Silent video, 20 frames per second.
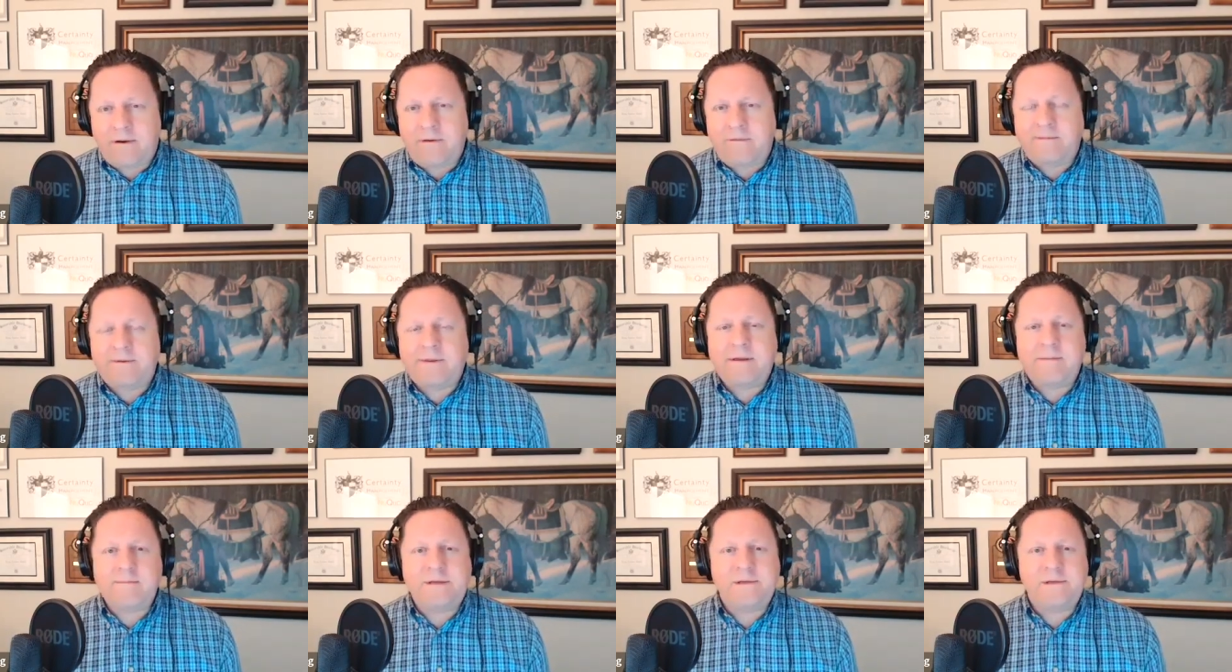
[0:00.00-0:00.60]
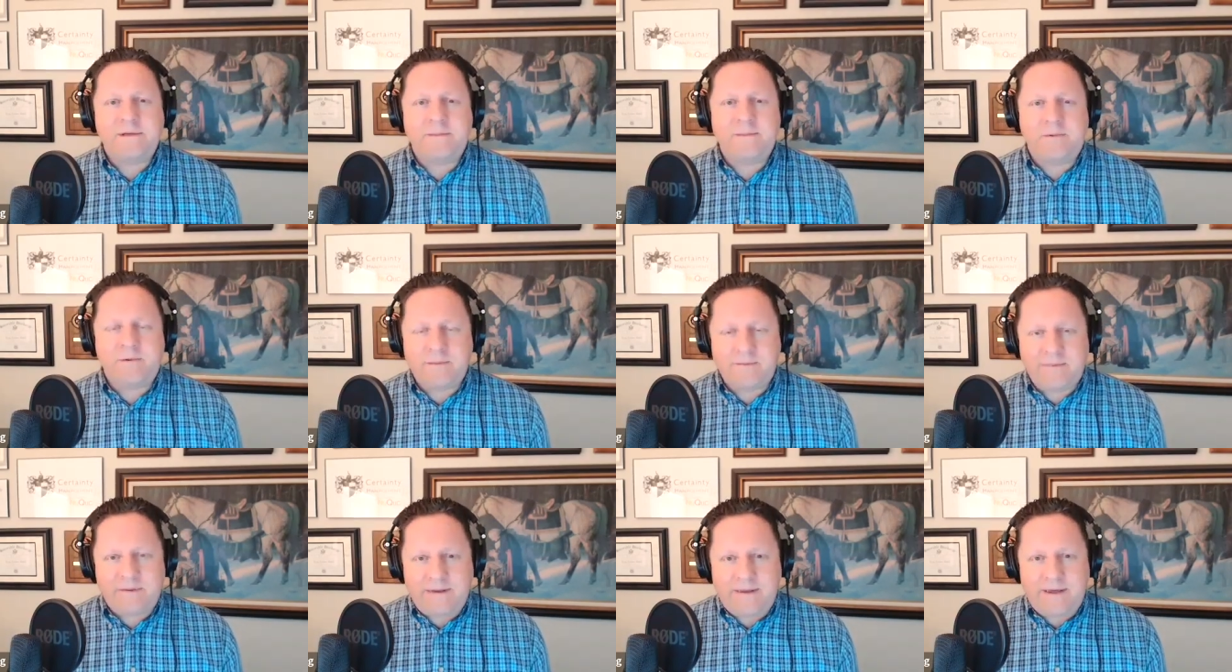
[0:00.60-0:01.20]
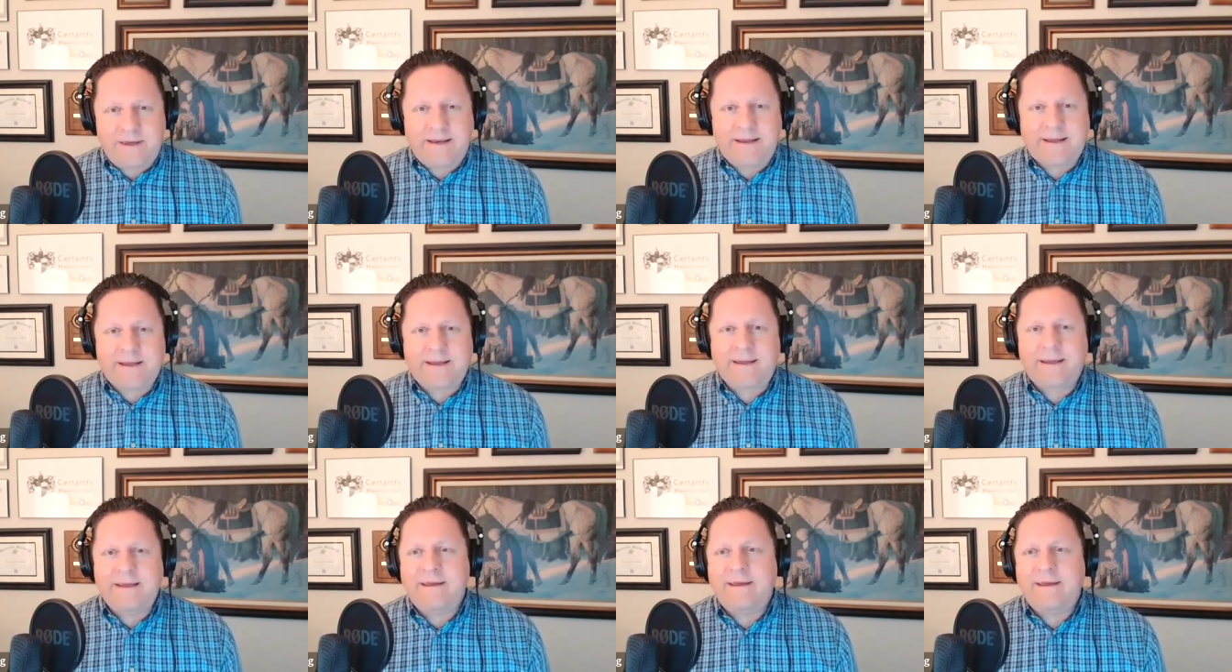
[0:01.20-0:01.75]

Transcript: hopefully it makes you more empathetic